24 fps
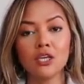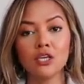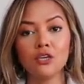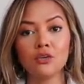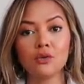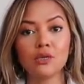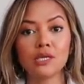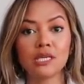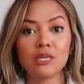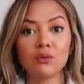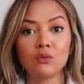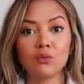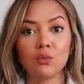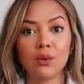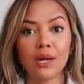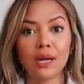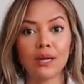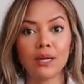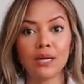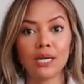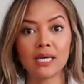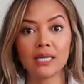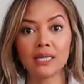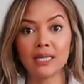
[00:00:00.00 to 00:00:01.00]
You can
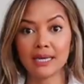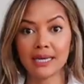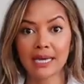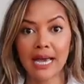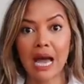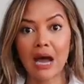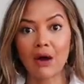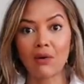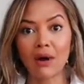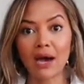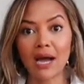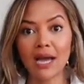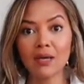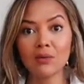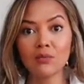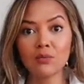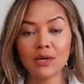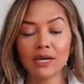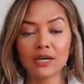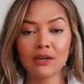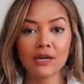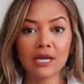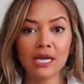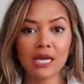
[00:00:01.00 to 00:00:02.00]
wear it like how I'm
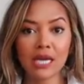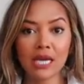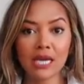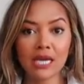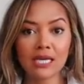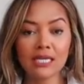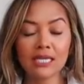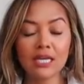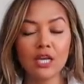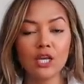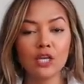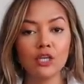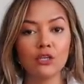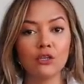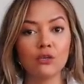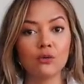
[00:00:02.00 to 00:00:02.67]
wearing it.